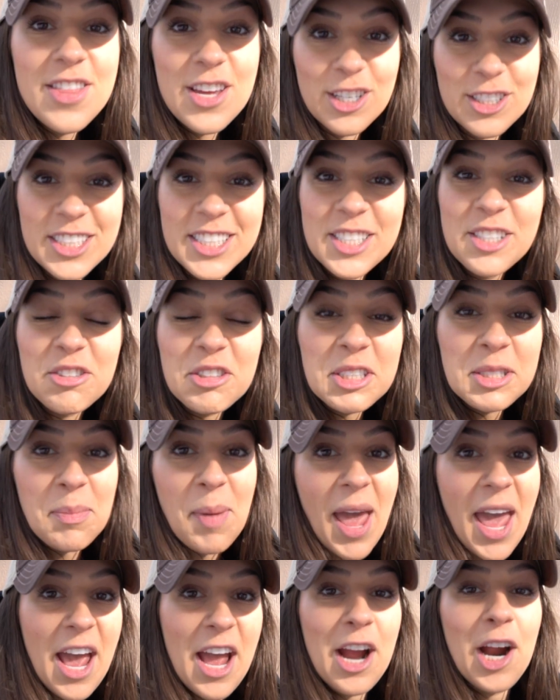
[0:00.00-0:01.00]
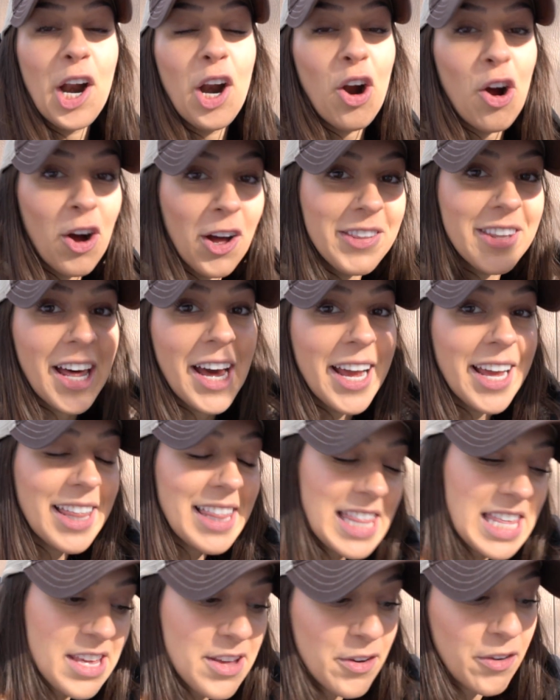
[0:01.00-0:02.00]
There's still some hair on
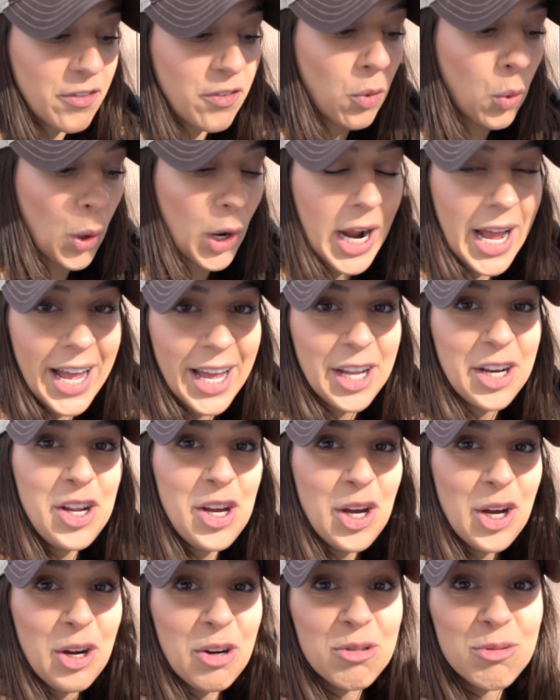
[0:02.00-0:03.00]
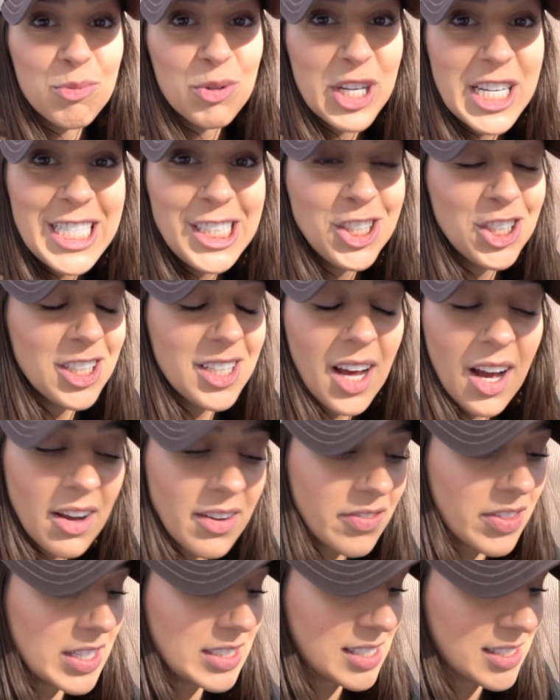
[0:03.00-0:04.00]
like the forehead region
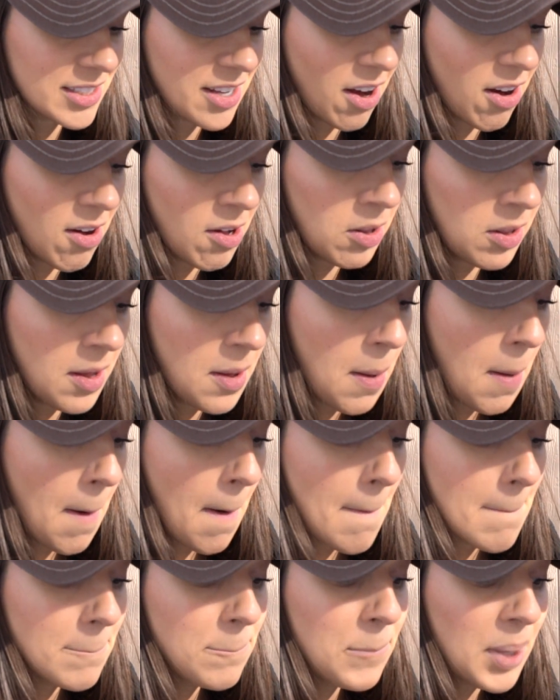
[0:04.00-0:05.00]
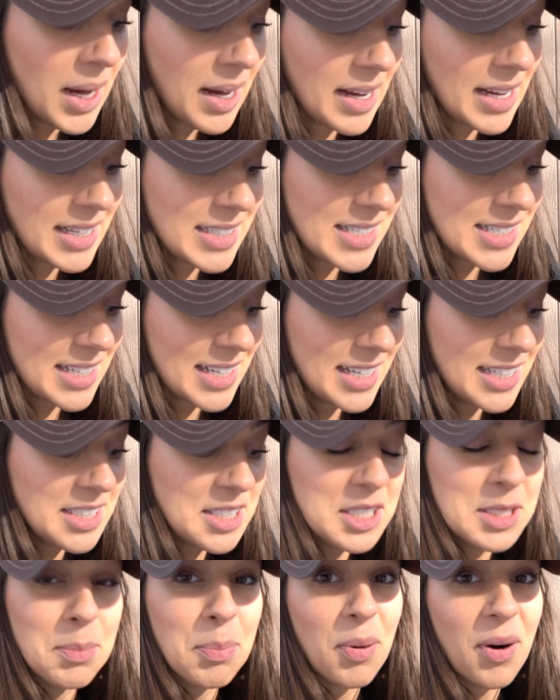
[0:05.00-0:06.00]
of the skull, but it
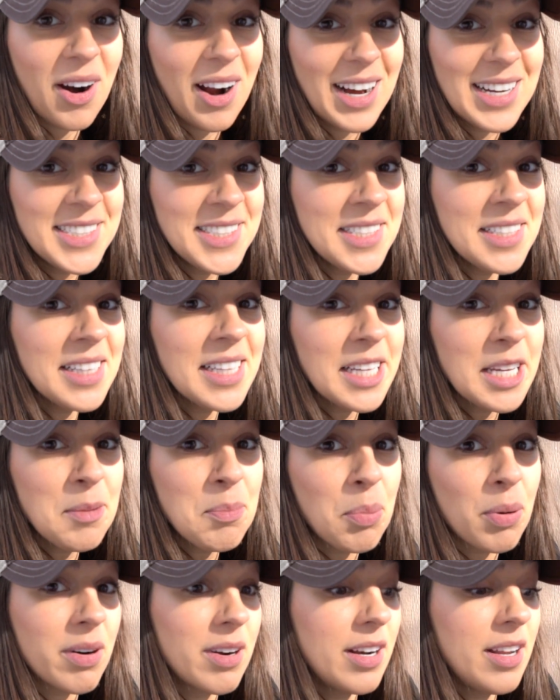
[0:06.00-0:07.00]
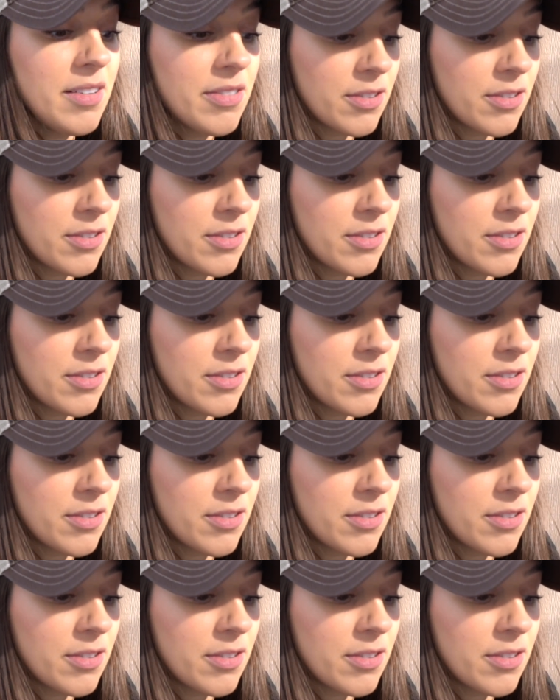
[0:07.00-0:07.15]
is surprisingly pretty